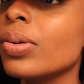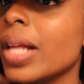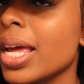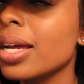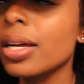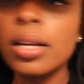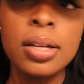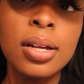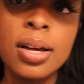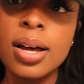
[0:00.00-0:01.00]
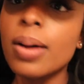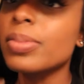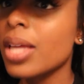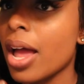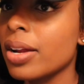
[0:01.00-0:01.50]
Like I'm
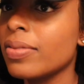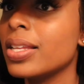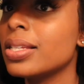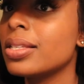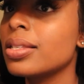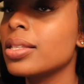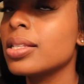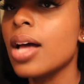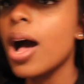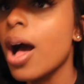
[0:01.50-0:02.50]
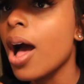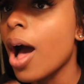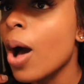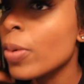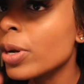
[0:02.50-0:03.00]
tired of this.
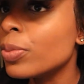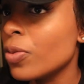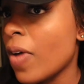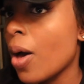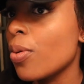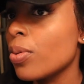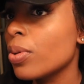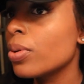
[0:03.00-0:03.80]
I wanna move out